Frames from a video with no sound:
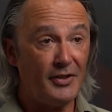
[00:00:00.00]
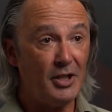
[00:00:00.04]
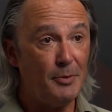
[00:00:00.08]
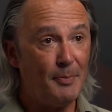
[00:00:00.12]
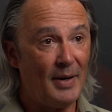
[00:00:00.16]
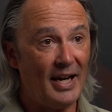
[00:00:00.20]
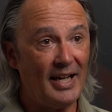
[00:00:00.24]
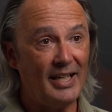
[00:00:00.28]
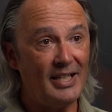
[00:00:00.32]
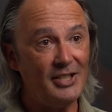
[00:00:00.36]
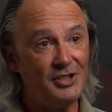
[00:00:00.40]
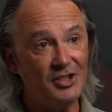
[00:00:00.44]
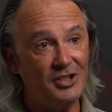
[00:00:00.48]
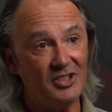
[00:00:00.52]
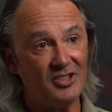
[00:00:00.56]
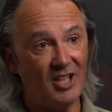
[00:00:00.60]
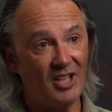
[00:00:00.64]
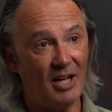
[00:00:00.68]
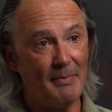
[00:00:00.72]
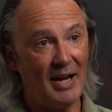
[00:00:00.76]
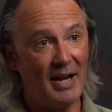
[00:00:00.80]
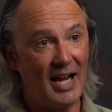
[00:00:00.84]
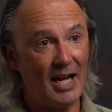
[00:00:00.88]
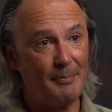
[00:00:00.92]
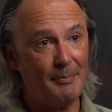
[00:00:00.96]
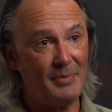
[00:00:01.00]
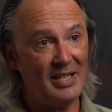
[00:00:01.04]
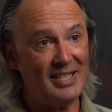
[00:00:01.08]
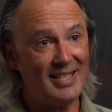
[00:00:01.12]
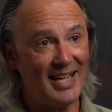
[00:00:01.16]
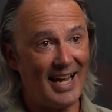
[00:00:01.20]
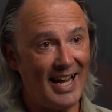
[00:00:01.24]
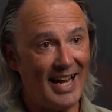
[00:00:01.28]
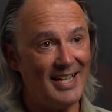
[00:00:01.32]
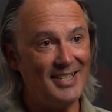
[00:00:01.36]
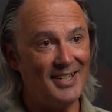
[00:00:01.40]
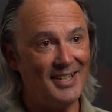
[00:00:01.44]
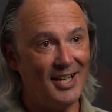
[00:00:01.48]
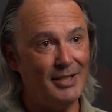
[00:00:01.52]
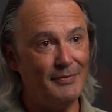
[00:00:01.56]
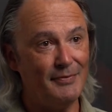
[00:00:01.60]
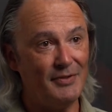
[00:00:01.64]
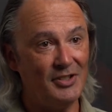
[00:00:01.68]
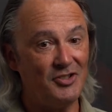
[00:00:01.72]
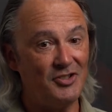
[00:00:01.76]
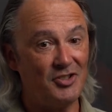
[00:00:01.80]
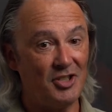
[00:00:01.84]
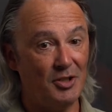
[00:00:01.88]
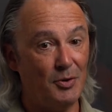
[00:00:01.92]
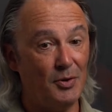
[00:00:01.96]
the few packages I'm happy to hand
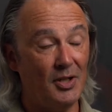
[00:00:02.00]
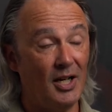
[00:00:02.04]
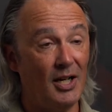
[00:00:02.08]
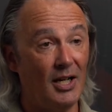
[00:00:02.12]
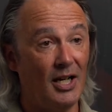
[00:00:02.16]
over to,